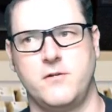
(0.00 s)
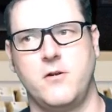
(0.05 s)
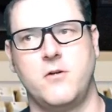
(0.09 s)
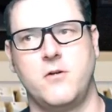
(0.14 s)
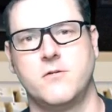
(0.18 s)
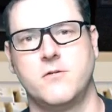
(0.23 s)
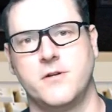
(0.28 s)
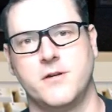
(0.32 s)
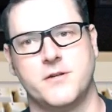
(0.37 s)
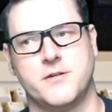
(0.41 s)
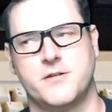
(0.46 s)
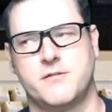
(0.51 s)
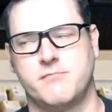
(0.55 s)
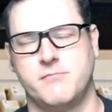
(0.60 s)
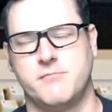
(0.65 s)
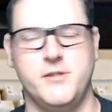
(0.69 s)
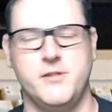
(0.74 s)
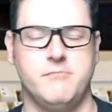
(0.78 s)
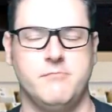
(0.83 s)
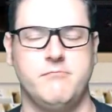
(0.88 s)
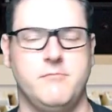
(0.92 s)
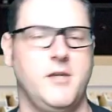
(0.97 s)
longest. I
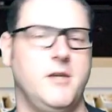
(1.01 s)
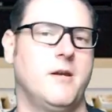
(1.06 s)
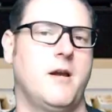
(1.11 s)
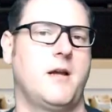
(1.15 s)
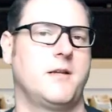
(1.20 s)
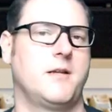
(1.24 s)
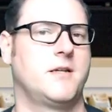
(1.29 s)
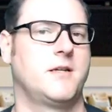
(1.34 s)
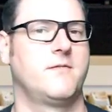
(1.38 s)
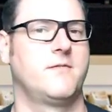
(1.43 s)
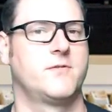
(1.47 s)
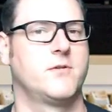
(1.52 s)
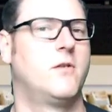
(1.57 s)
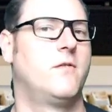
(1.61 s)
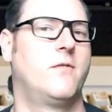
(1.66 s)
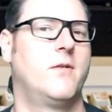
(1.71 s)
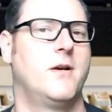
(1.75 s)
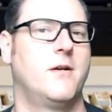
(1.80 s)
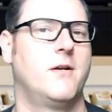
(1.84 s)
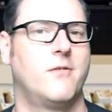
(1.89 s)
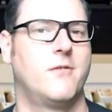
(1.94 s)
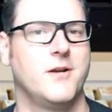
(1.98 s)
mean, you had to have
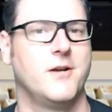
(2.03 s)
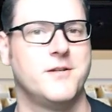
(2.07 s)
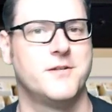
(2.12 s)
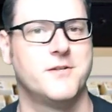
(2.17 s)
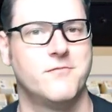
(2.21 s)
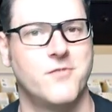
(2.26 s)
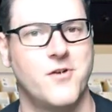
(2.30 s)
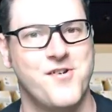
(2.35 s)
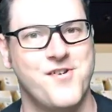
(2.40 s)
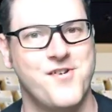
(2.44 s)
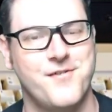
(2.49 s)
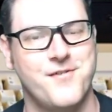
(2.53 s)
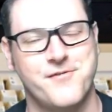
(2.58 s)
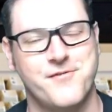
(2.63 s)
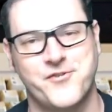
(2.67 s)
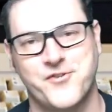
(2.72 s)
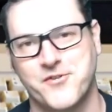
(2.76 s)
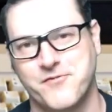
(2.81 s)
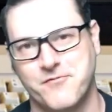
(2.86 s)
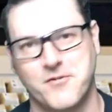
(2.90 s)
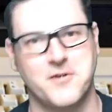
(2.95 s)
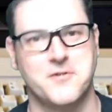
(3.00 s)
software right to run
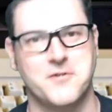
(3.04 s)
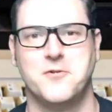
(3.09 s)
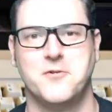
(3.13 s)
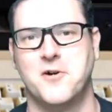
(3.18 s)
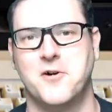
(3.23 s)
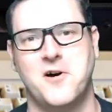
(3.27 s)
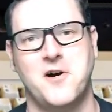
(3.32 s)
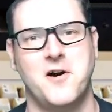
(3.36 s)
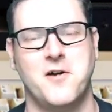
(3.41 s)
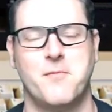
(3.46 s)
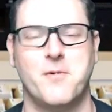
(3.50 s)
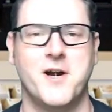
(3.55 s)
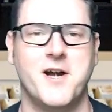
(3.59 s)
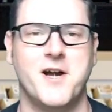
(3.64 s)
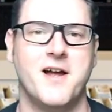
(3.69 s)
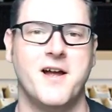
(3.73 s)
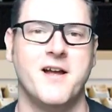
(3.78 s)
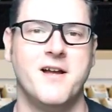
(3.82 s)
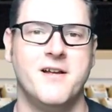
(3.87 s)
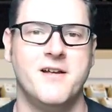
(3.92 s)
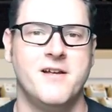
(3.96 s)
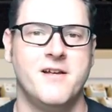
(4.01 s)
your
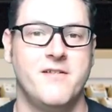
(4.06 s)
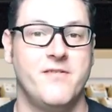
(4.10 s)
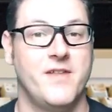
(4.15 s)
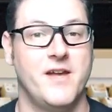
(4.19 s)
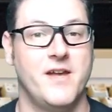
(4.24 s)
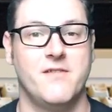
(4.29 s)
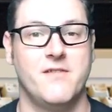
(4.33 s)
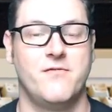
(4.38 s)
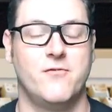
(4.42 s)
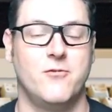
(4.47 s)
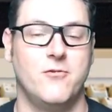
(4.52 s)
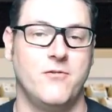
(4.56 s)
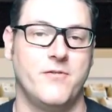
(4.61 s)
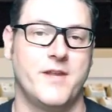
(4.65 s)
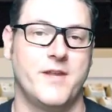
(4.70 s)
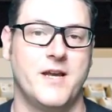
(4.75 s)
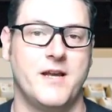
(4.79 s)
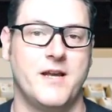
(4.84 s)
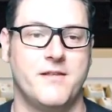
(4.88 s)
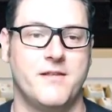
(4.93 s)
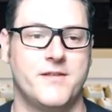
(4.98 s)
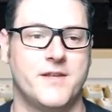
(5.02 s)
hardware, therefore
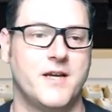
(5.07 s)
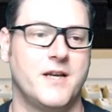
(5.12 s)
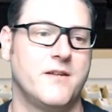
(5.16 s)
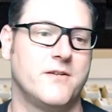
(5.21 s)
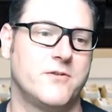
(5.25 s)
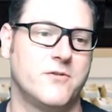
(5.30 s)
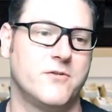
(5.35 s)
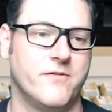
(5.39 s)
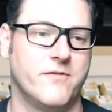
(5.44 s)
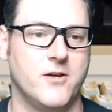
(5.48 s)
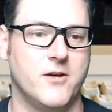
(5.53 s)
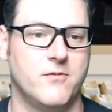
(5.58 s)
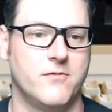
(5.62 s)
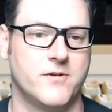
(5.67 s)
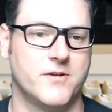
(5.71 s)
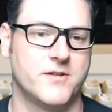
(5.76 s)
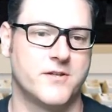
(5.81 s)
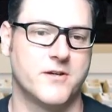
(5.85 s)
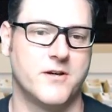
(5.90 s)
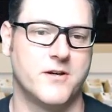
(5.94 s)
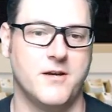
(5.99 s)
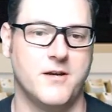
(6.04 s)
they're sort of the
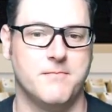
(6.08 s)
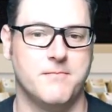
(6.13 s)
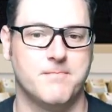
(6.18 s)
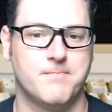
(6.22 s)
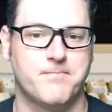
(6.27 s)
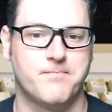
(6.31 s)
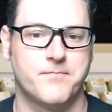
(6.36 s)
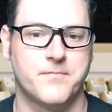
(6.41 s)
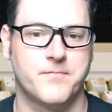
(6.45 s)
oldest type.